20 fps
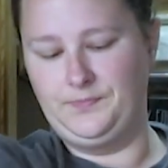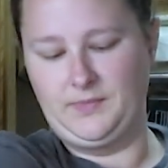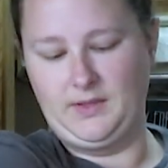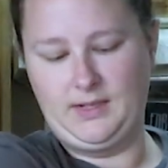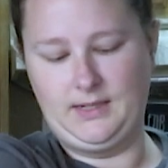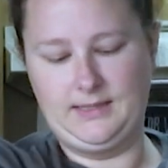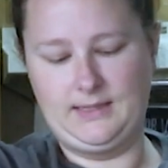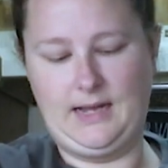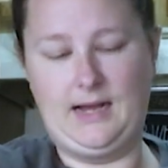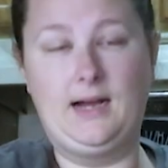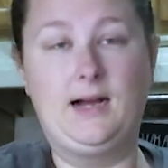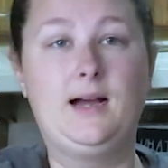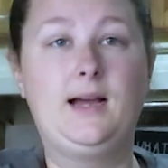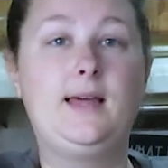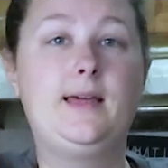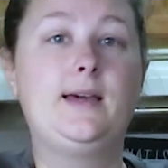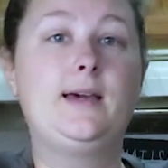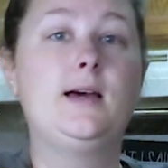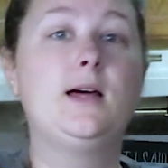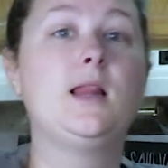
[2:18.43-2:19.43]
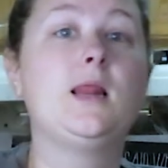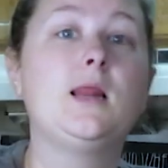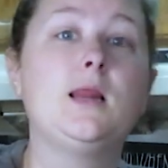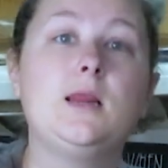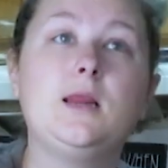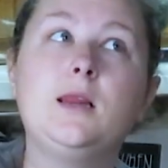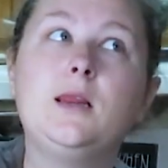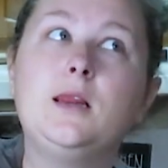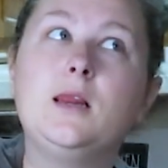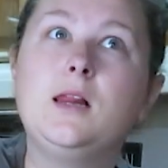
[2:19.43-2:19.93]
because I
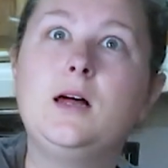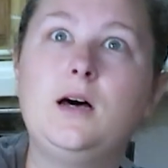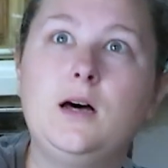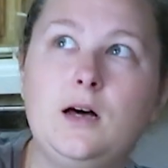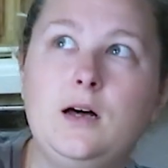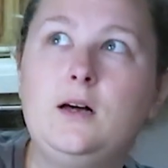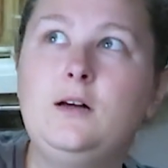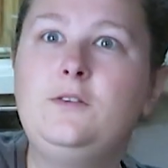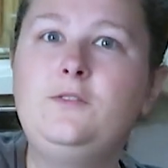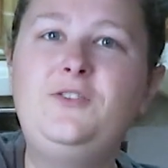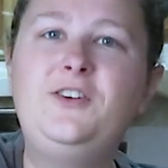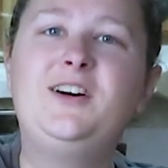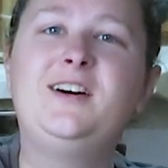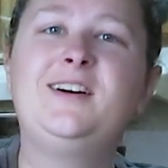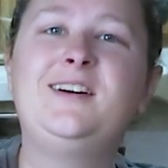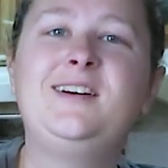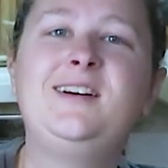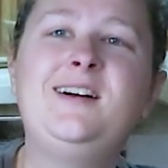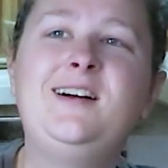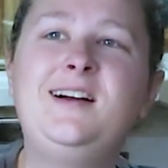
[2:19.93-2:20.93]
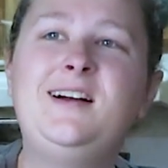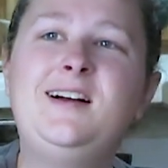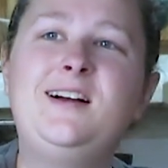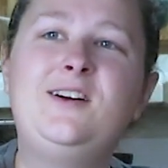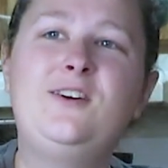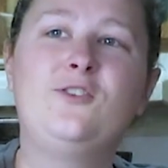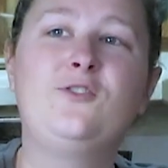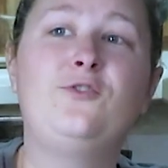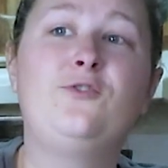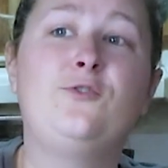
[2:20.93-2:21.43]
love
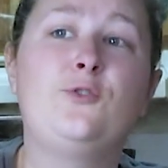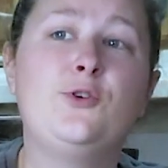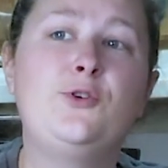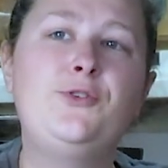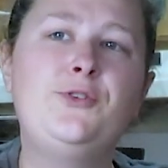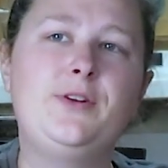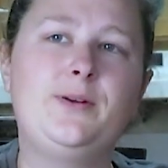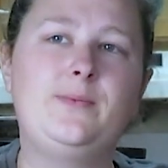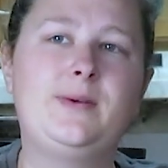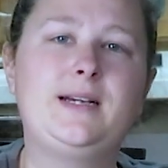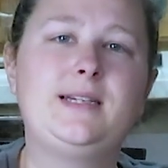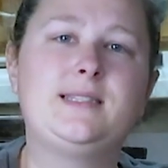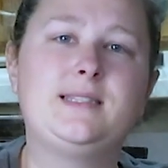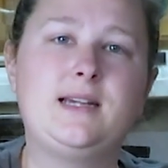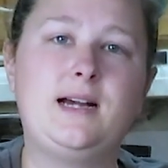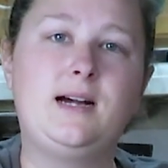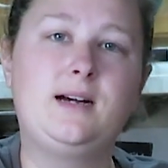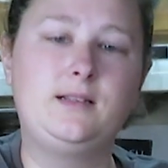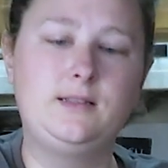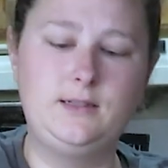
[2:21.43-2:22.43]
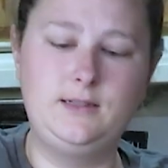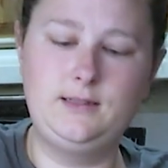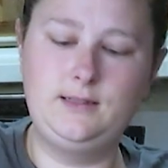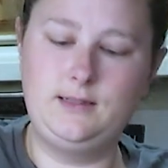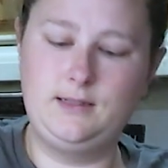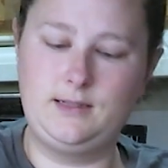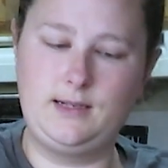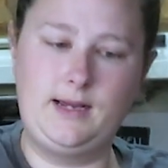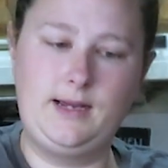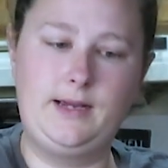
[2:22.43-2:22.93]
fruit in my
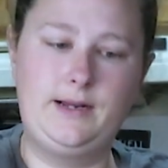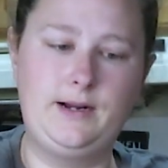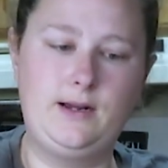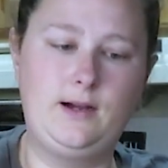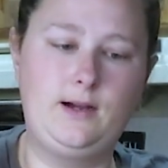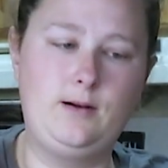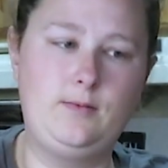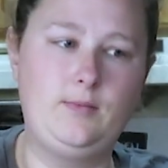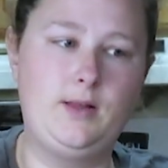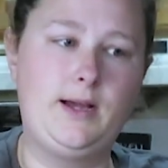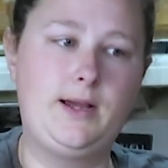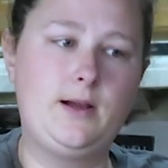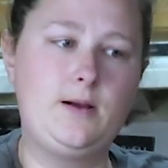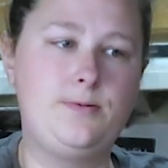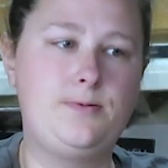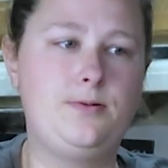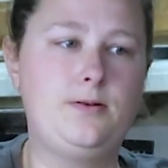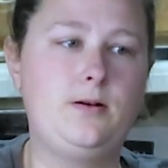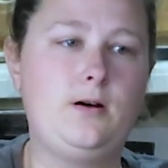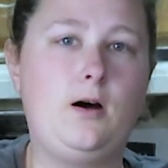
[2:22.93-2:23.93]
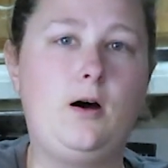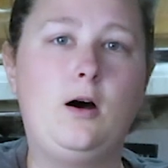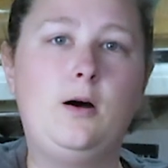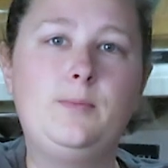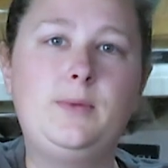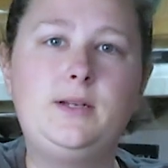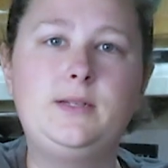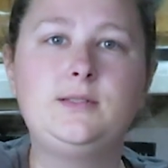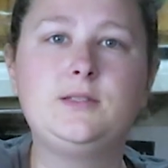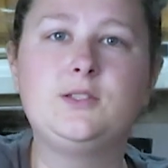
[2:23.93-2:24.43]
salads and like
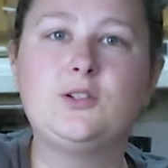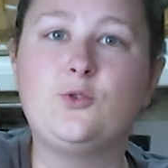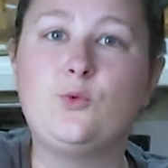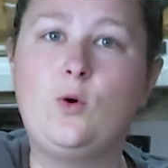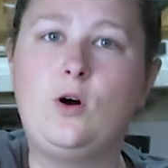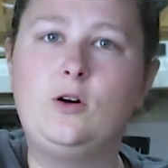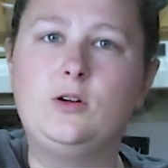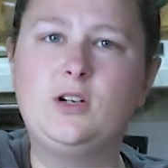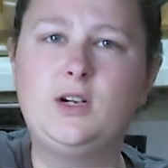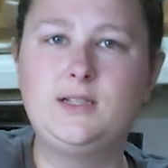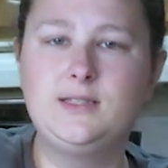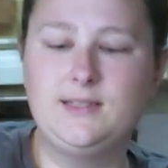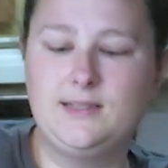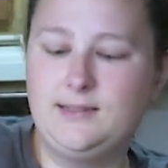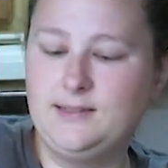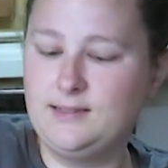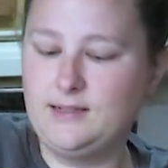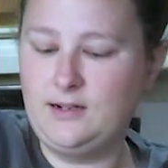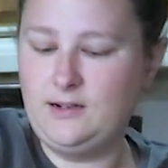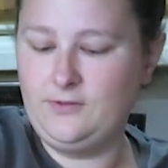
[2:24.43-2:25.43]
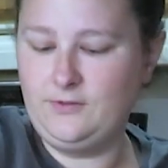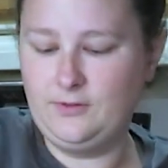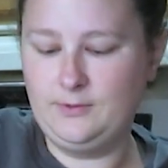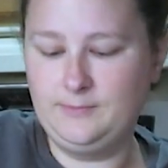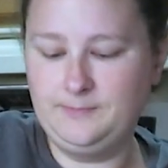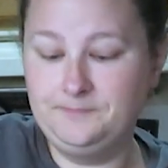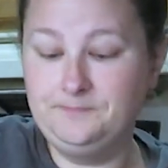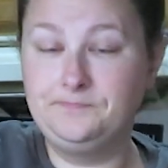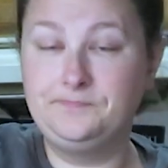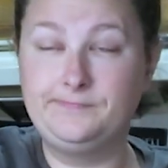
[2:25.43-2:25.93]
almonds or walnuts and stuff.
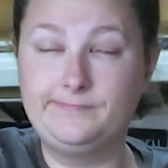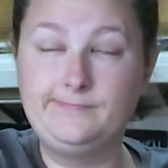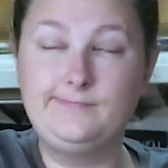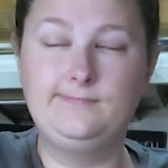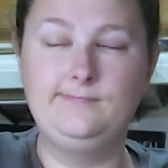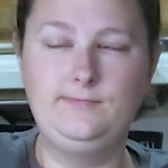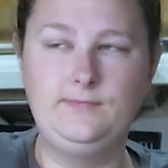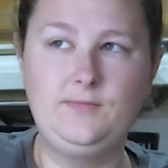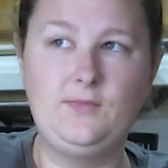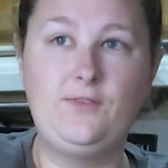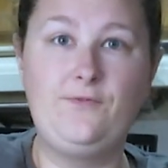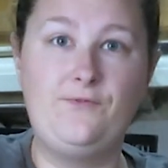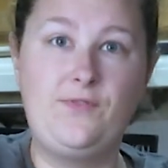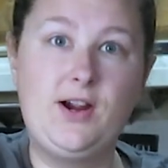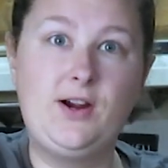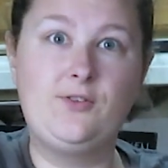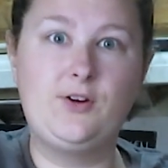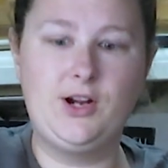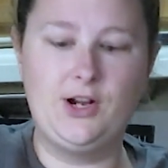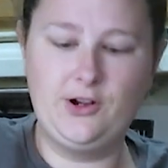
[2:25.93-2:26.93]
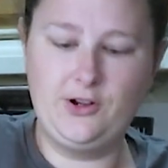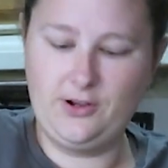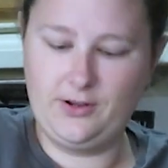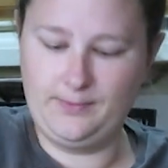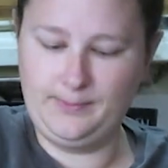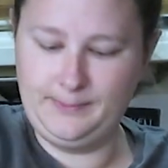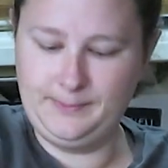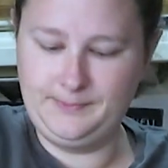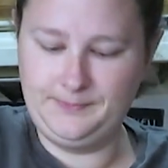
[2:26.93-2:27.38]
Very good.